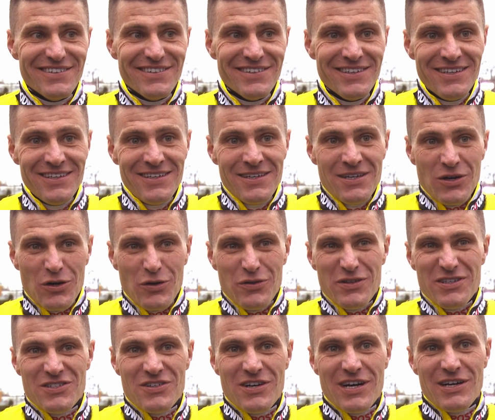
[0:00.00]
And
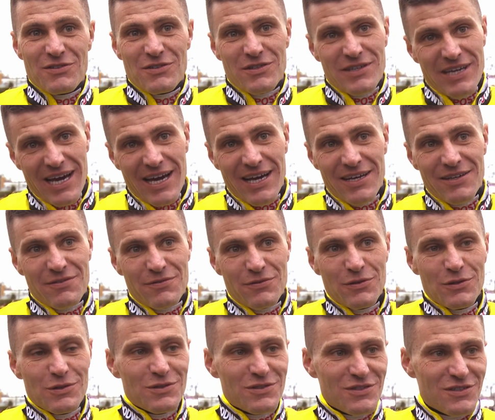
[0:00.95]
on this ground, you can
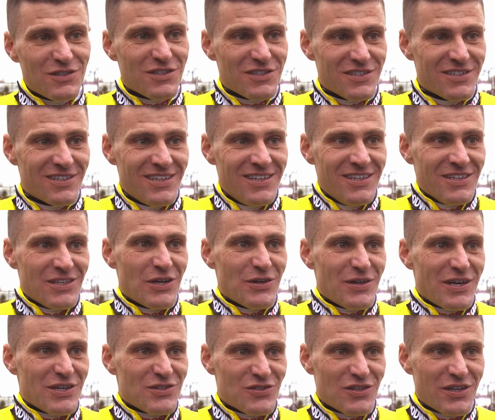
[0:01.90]
afford to just
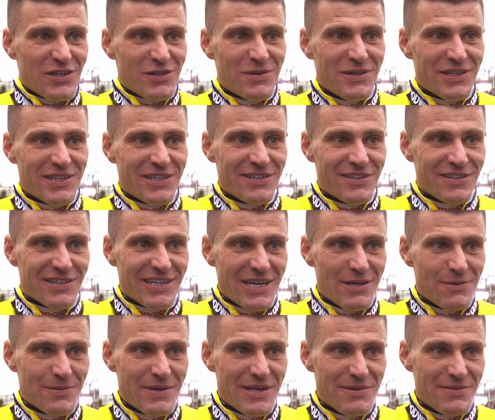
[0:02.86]
go that stride quicker and
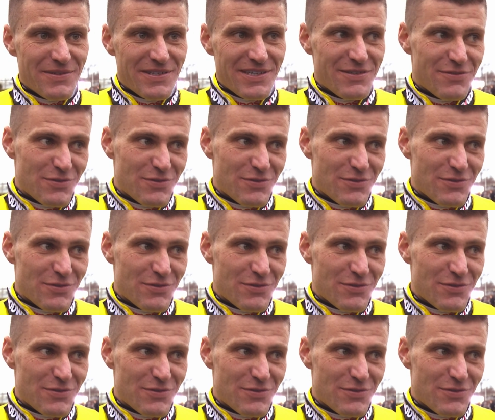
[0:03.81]
get away with it.